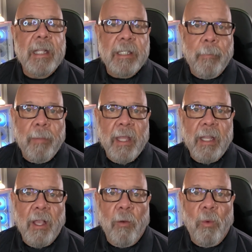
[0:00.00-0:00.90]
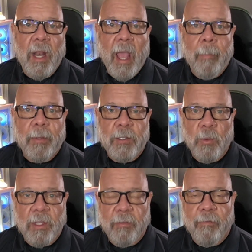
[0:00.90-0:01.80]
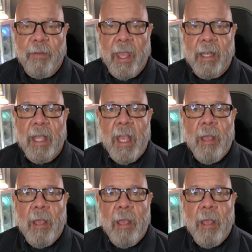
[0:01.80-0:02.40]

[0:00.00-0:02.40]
depending on what happens with the Fed.